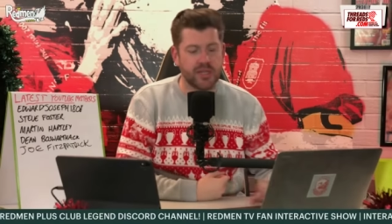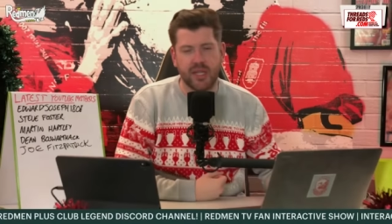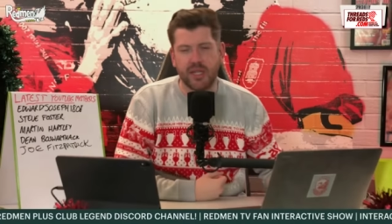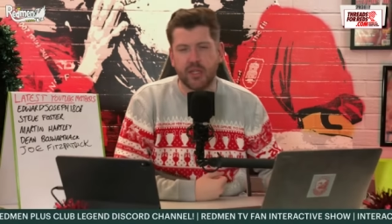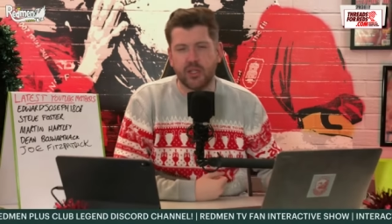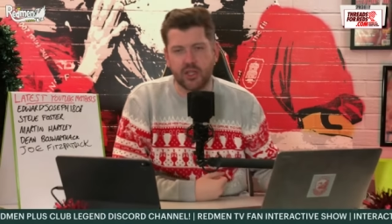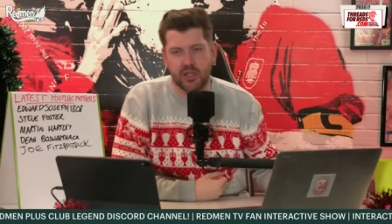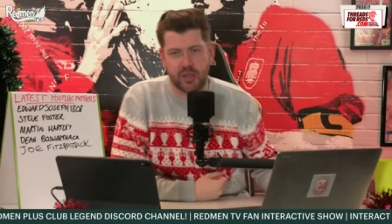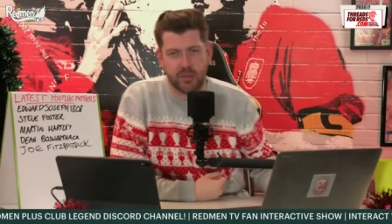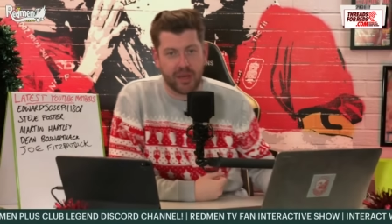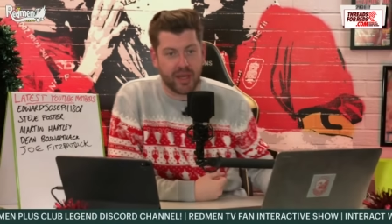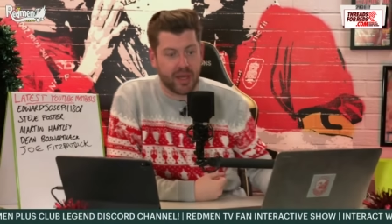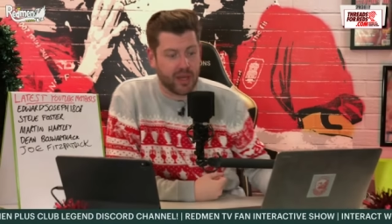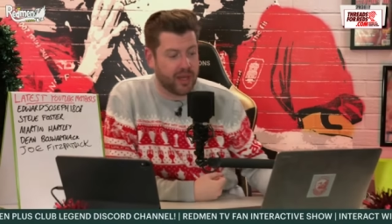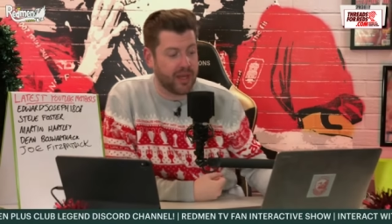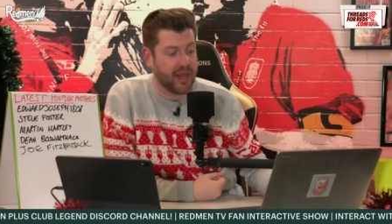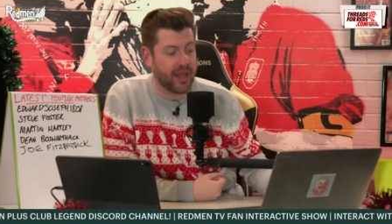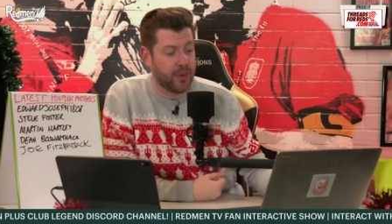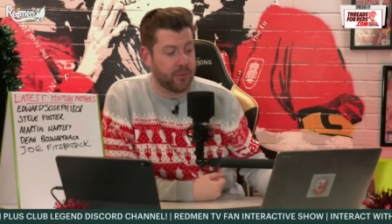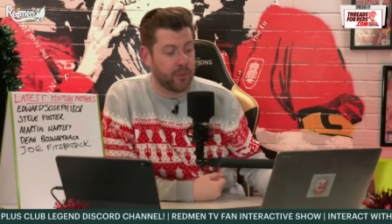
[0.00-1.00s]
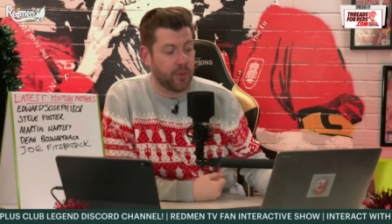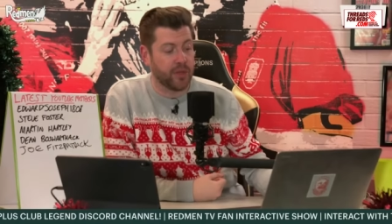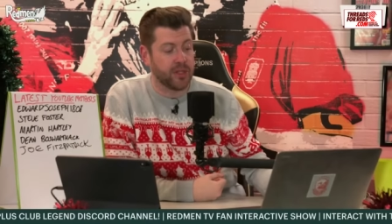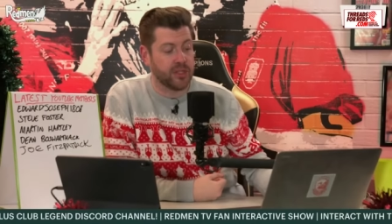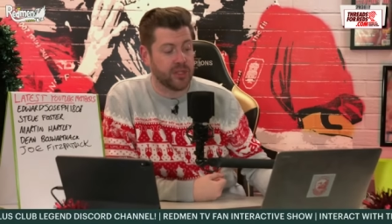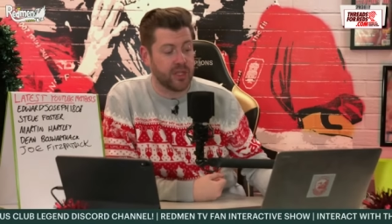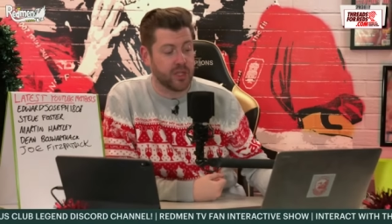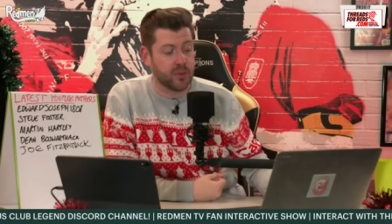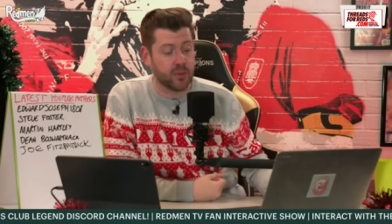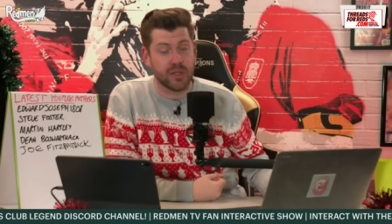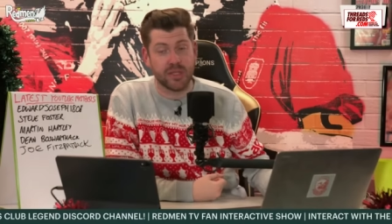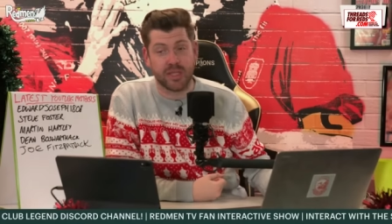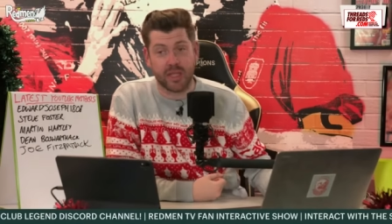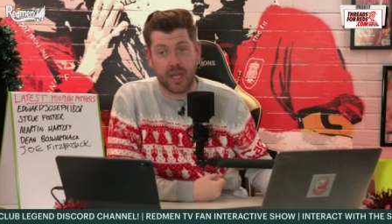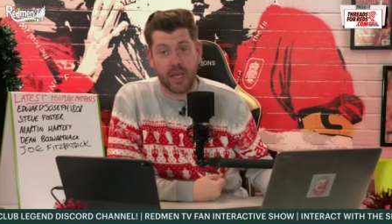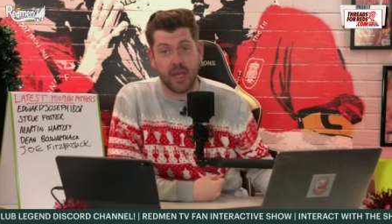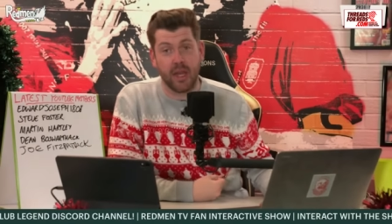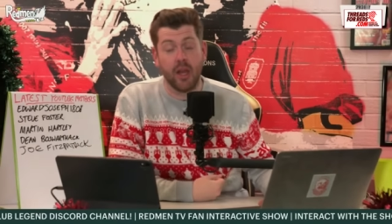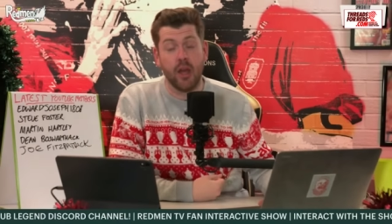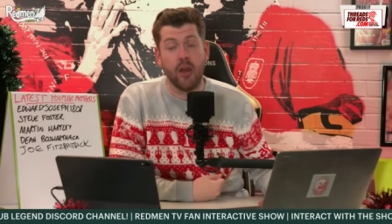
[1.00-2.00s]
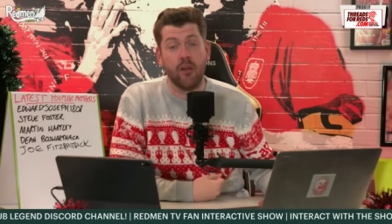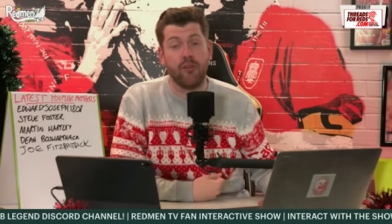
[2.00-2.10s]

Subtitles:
And just to make a clear point on this once again,